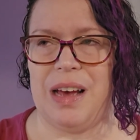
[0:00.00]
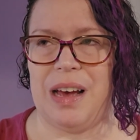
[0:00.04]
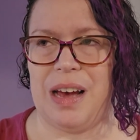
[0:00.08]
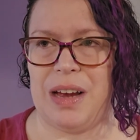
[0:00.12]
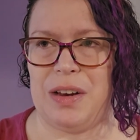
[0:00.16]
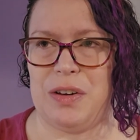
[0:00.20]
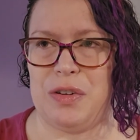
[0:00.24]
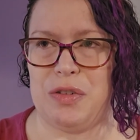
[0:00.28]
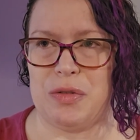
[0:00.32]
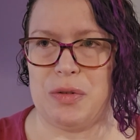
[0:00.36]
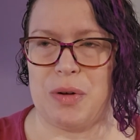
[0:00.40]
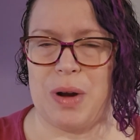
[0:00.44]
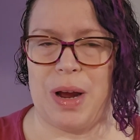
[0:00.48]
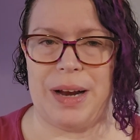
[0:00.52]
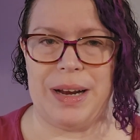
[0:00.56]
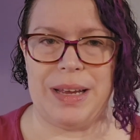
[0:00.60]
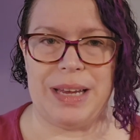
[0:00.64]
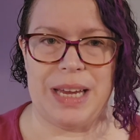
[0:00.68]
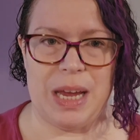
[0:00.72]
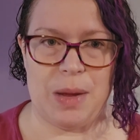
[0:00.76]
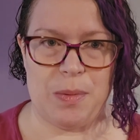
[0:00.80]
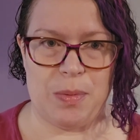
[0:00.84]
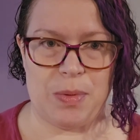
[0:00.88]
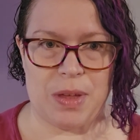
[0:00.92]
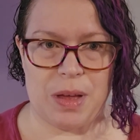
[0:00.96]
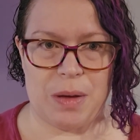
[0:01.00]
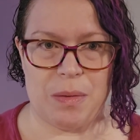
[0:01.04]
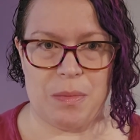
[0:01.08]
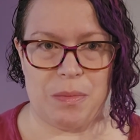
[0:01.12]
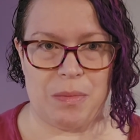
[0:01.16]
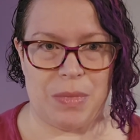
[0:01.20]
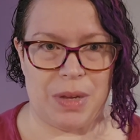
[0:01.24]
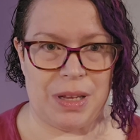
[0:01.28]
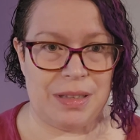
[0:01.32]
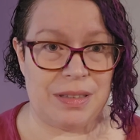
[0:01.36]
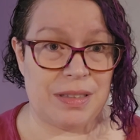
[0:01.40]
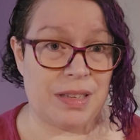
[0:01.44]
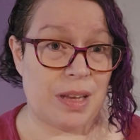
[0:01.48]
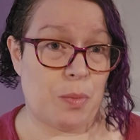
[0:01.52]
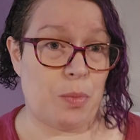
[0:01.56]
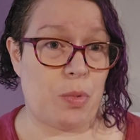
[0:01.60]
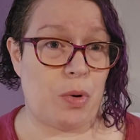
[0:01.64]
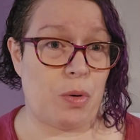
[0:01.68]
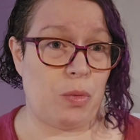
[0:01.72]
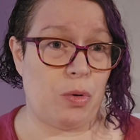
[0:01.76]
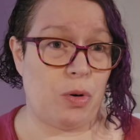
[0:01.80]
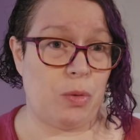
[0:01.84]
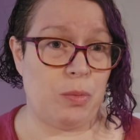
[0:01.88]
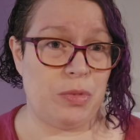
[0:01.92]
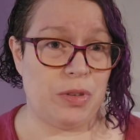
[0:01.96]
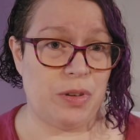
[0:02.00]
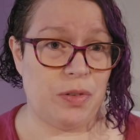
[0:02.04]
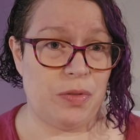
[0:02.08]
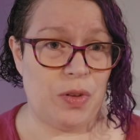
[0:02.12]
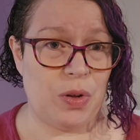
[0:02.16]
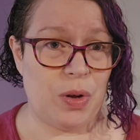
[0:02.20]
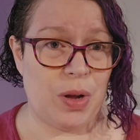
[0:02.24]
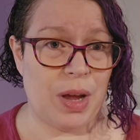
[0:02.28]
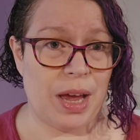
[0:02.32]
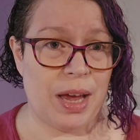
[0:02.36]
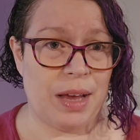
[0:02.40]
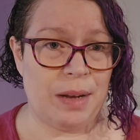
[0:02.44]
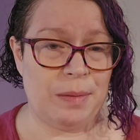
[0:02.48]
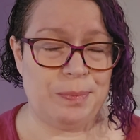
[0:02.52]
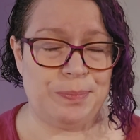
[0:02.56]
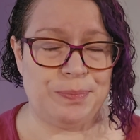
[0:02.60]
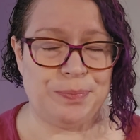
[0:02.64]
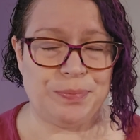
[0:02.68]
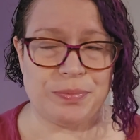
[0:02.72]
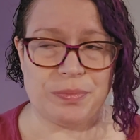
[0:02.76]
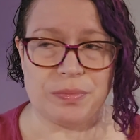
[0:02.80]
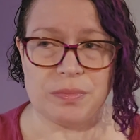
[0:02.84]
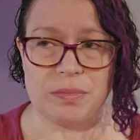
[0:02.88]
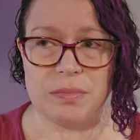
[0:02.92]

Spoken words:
I'd try to keep them in separate rooms if you can.